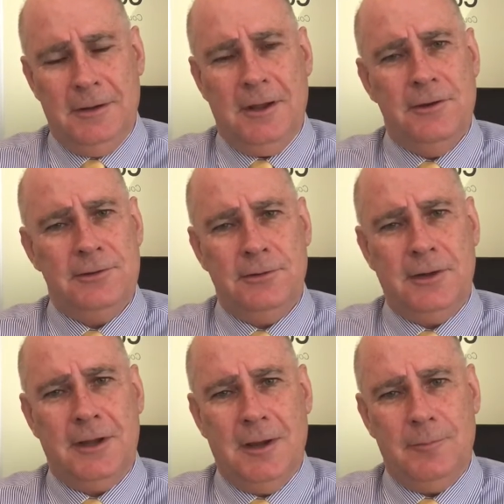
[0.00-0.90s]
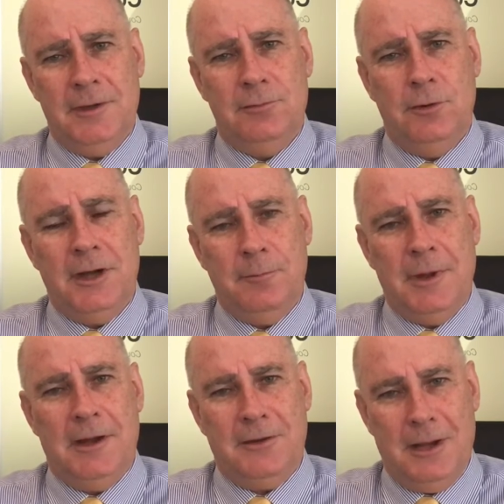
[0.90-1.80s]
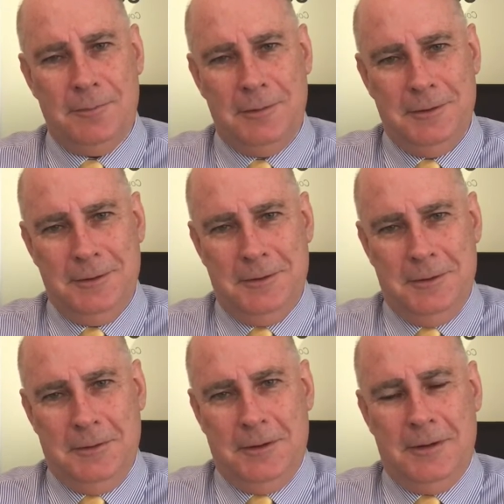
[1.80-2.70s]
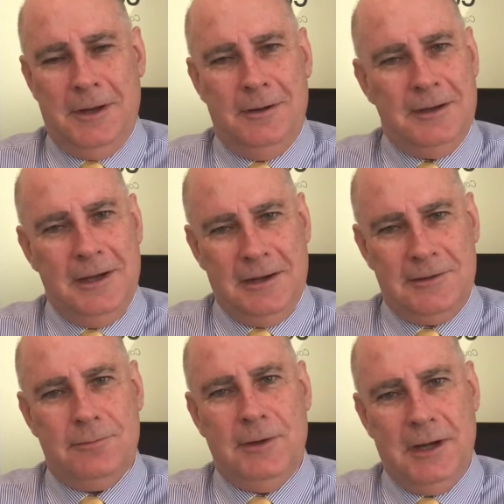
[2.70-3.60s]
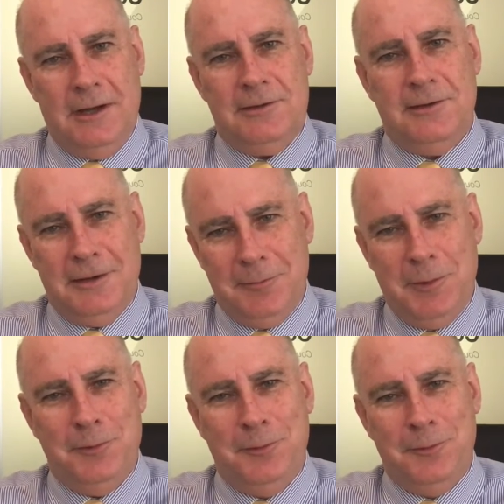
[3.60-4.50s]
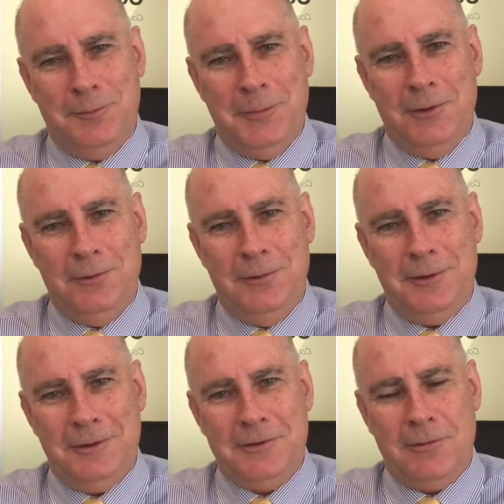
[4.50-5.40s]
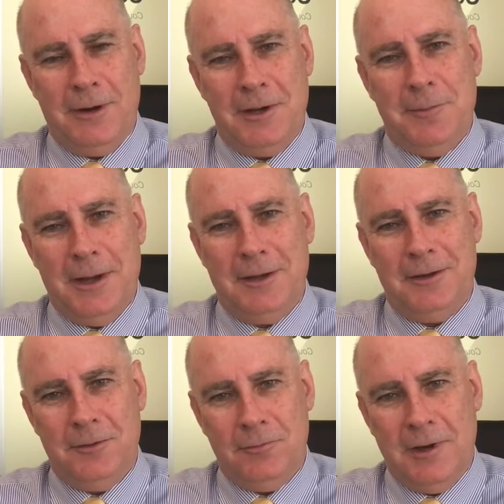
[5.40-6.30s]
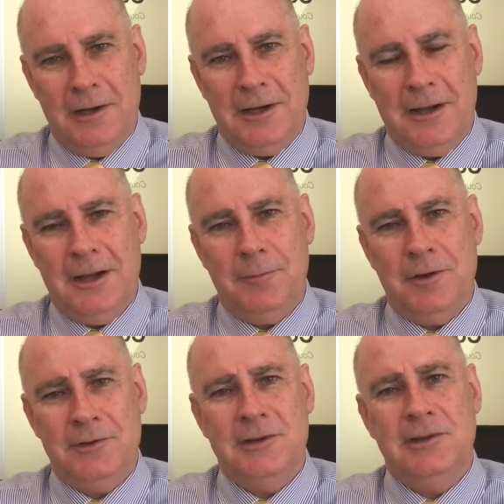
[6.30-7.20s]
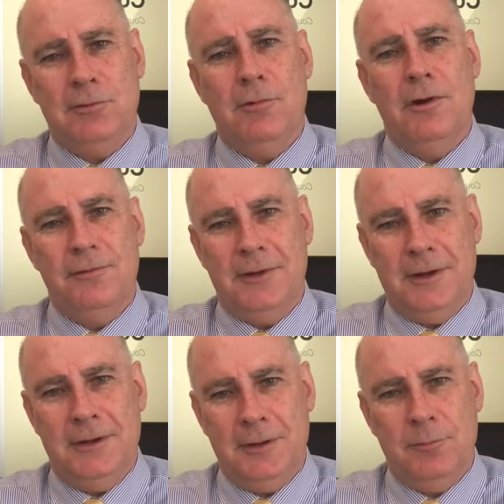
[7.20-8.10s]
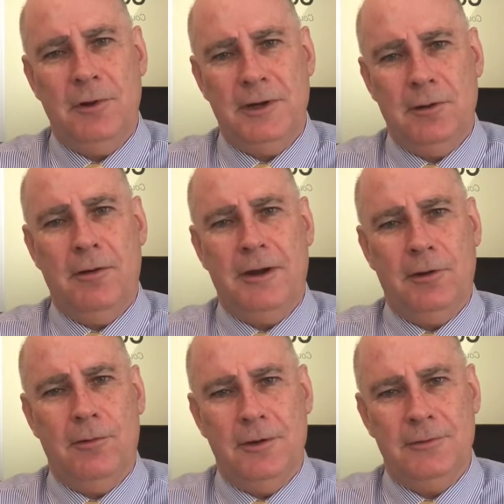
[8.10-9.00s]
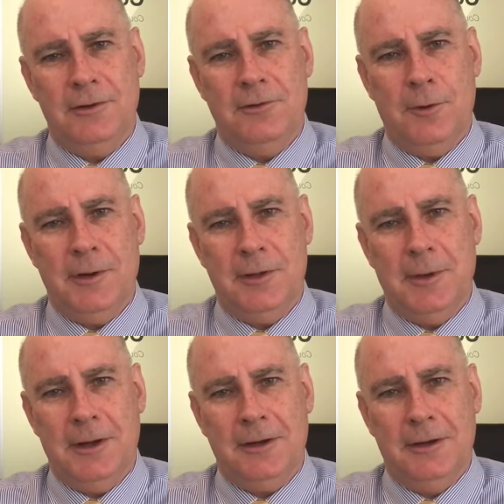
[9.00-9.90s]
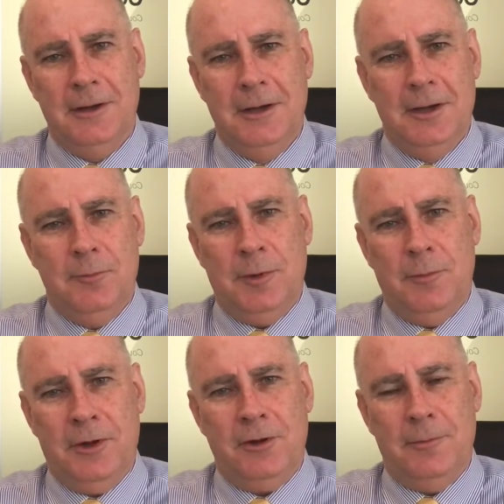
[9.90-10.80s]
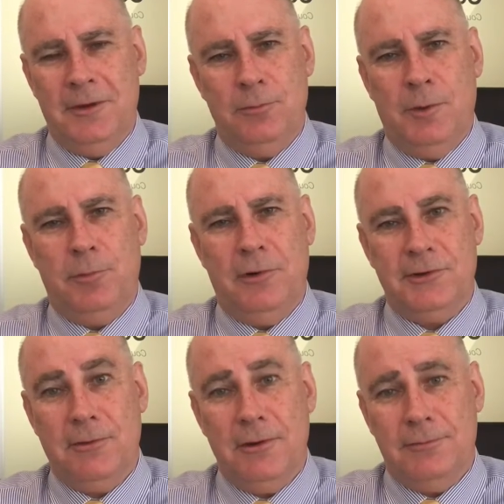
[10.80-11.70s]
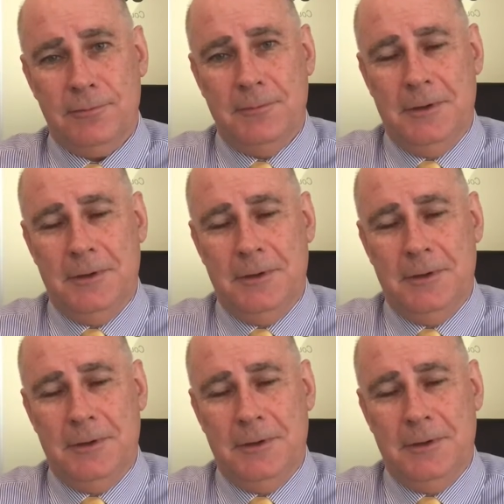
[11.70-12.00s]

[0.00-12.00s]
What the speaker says: Those sort of companies will get marked up. Now, yes, we are seeing middle Australian market rallying hard because there's growth there and probably greater growth than the top end of the market. But my comment is what price growth?